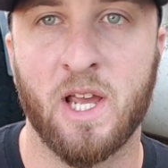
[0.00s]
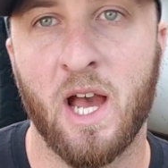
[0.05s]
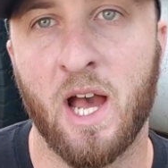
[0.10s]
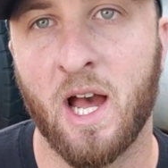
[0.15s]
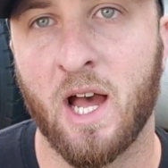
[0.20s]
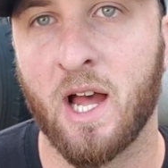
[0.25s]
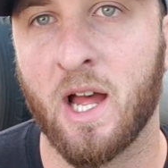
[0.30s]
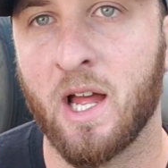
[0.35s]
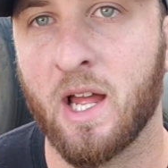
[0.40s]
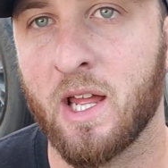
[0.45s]

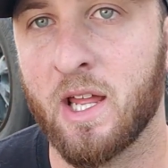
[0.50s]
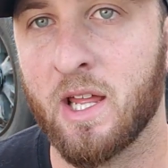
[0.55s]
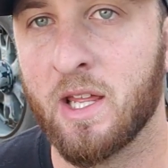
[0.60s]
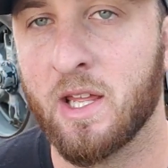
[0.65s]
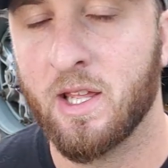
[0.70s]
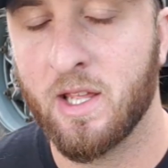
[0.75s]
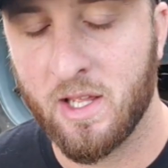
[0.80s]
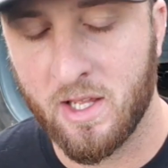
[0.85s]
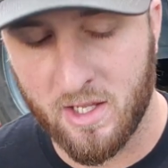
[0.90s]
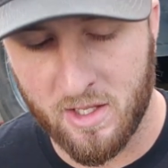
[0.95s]
guy.
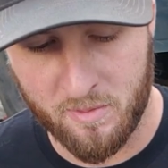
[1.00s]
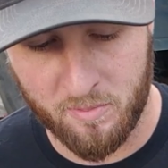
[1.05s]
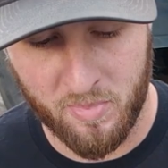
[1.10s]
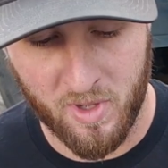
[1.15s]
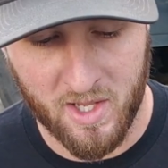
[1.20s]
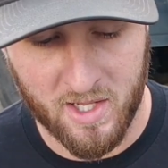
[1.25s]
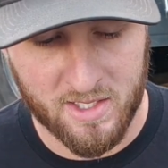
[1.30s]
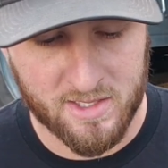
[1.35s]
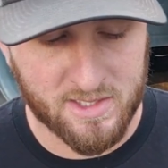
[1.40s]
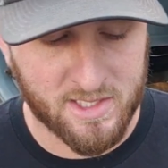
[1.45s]

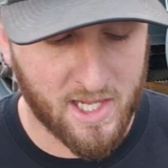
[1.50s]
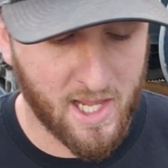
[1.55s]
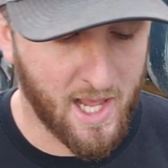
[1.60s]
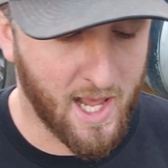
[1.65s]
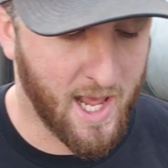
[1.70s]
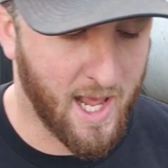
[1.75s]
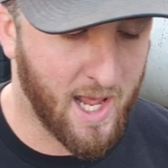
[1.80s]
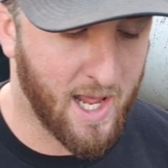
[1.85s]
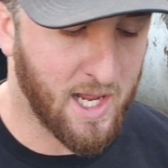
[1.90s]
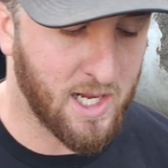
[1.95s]
Pays
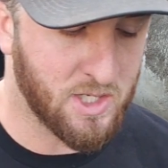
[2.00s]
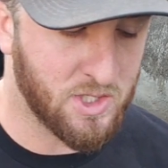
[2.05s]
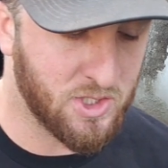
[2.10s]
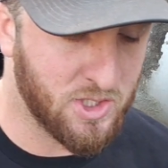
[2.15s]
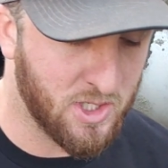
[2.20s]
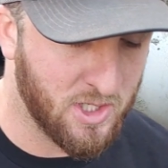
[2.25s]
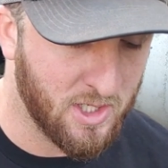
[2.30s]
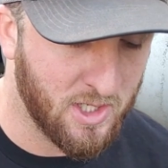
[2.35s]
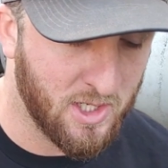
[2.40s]
cash.